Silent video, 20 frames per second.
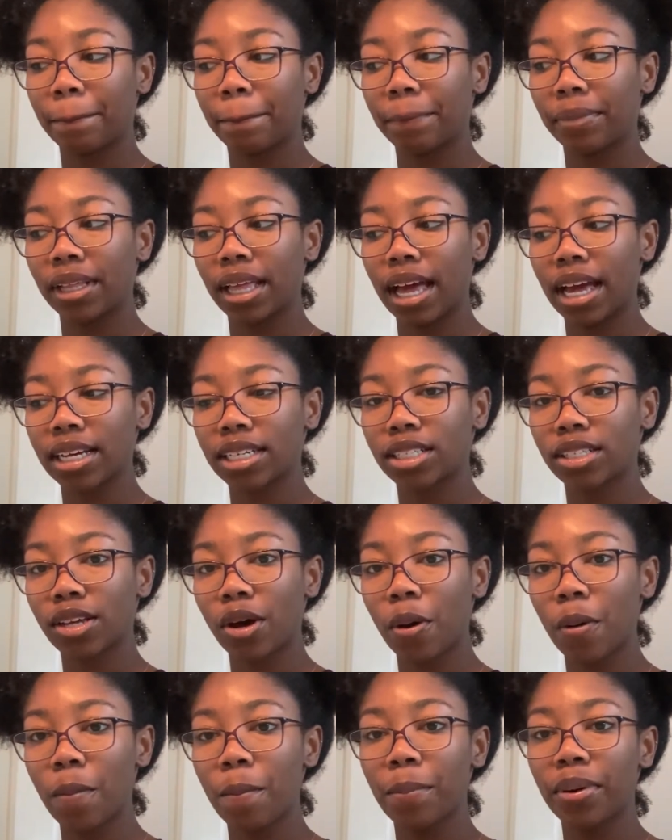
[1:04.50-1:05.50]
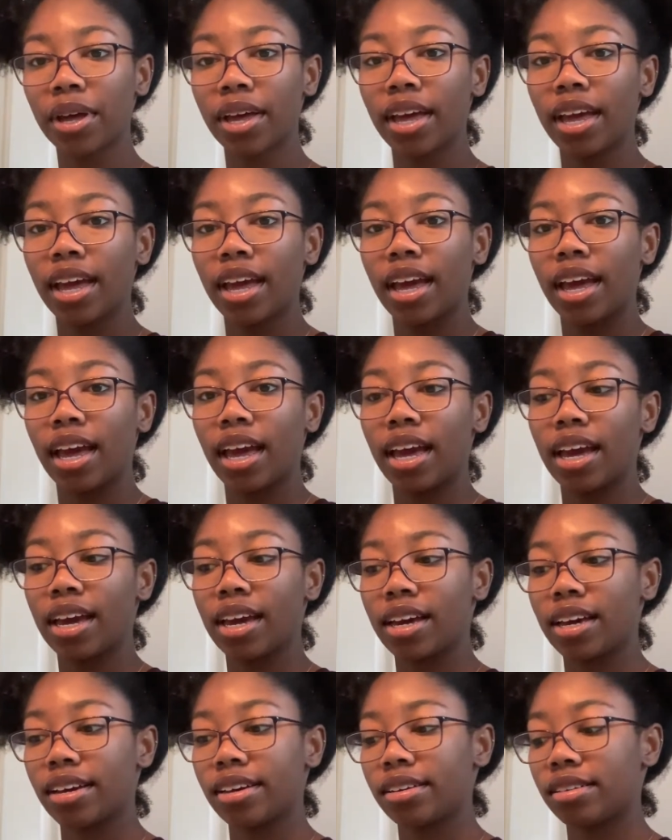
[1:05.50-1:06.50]
black soap
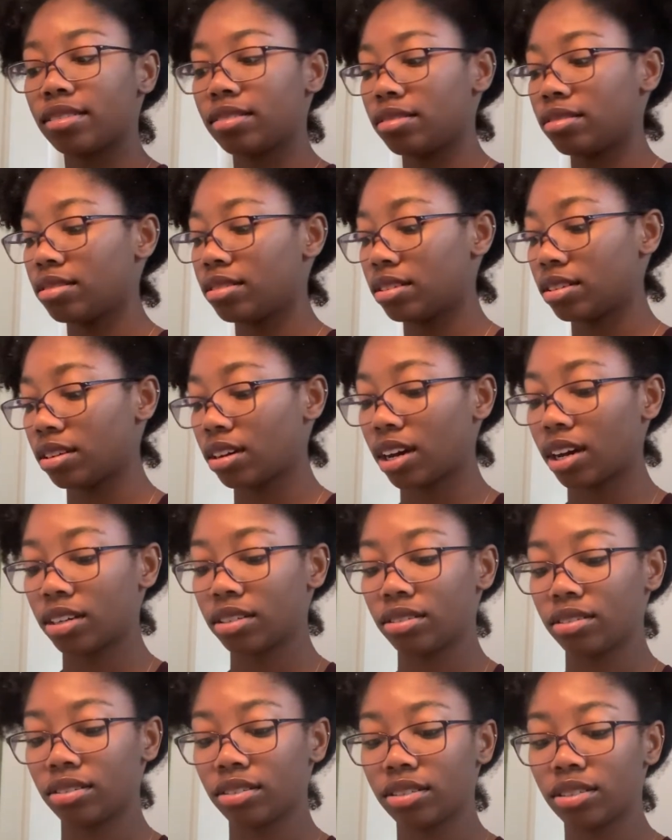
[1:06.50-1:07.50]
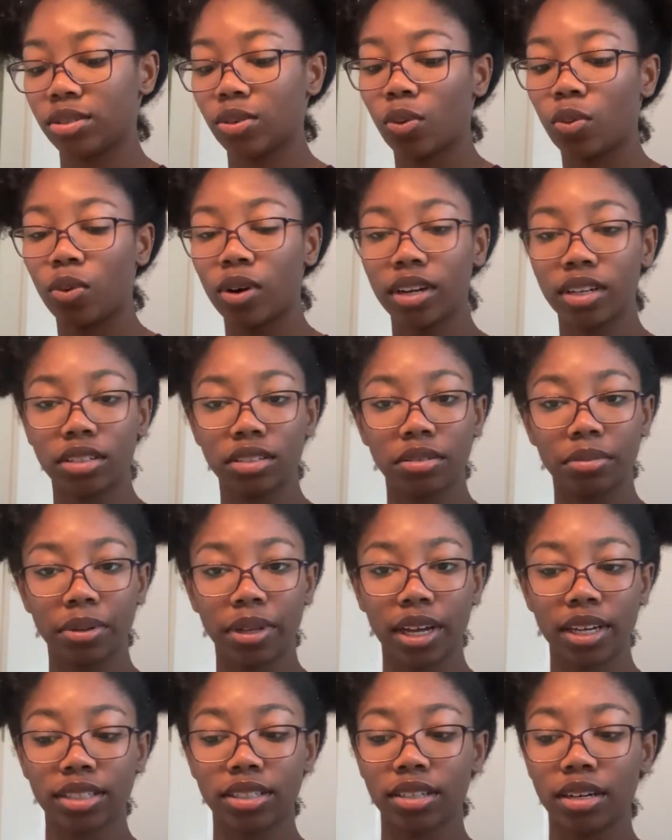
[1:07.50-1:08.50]
and I just wet the
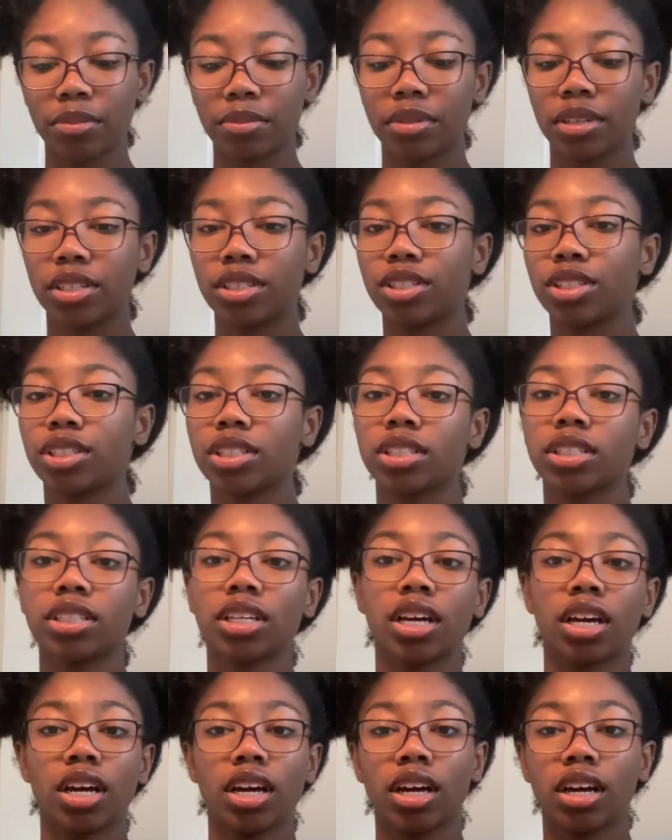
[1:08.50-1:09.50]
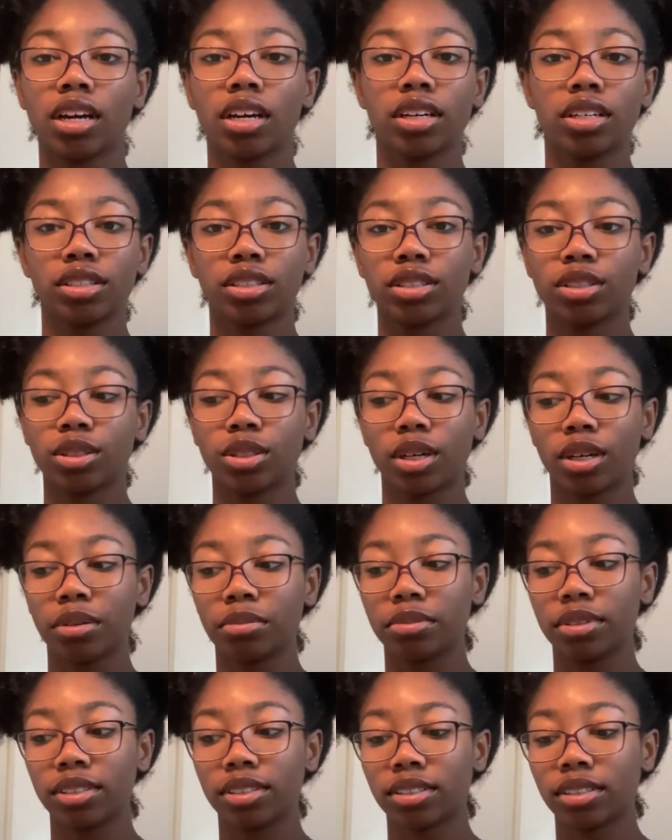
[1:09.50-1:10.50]
black soap, then just
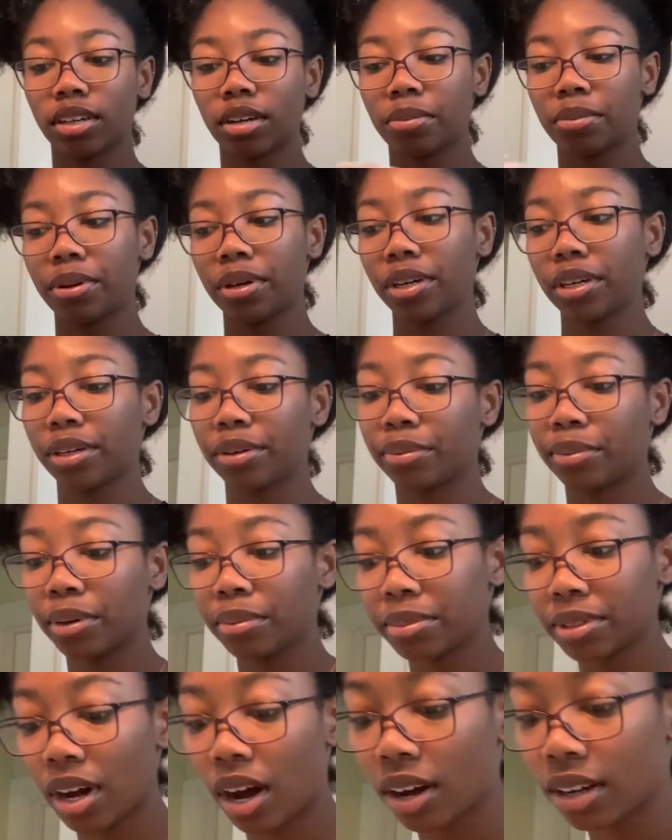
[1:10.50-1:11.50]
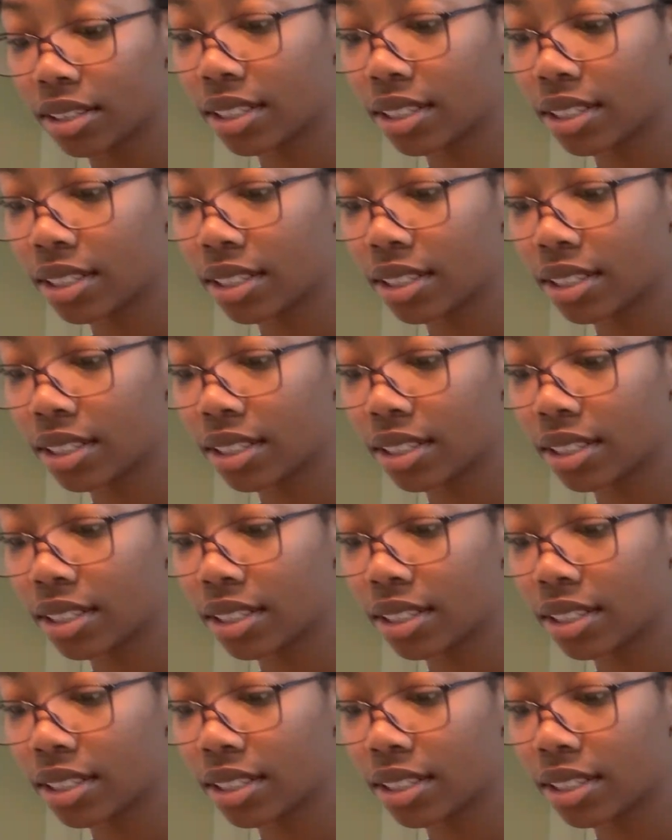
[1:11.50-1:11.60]
scrub this up here and rub all